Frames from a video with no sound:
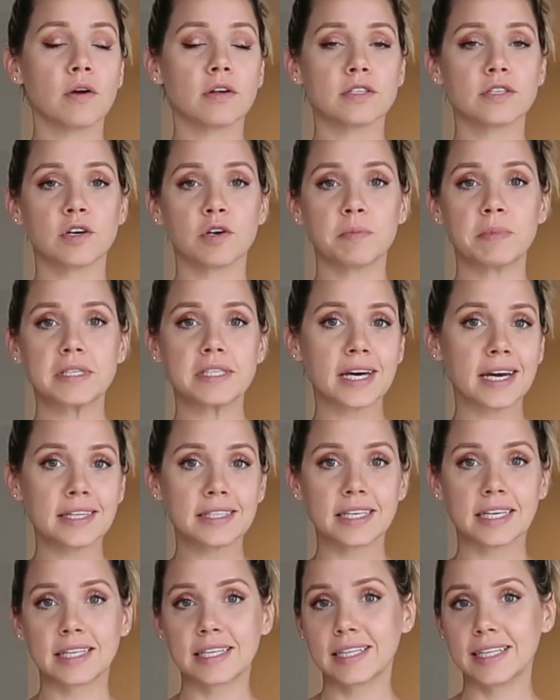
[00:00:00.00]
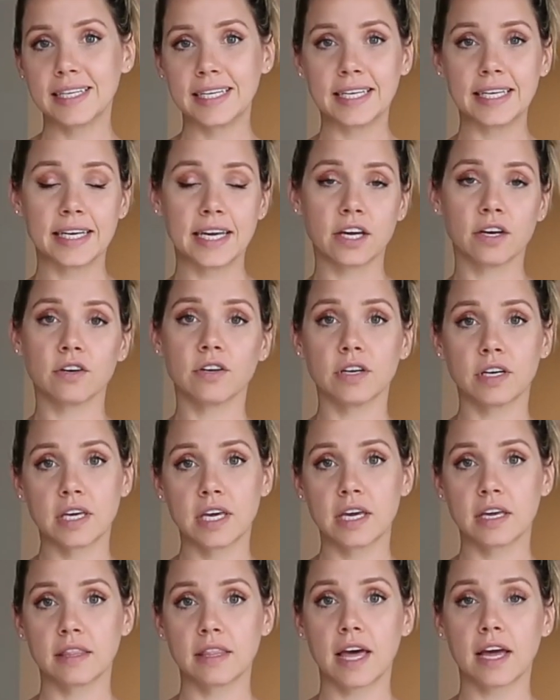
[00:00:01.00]
So besides like cleaning and
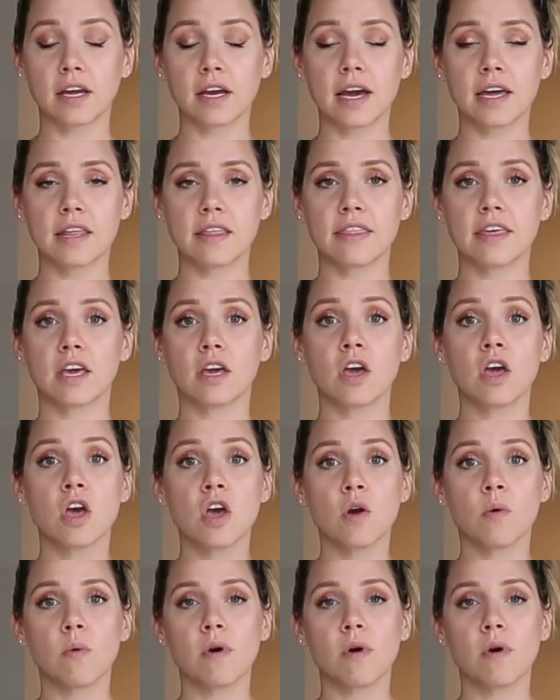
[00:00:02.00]
cooking, that kind of thing,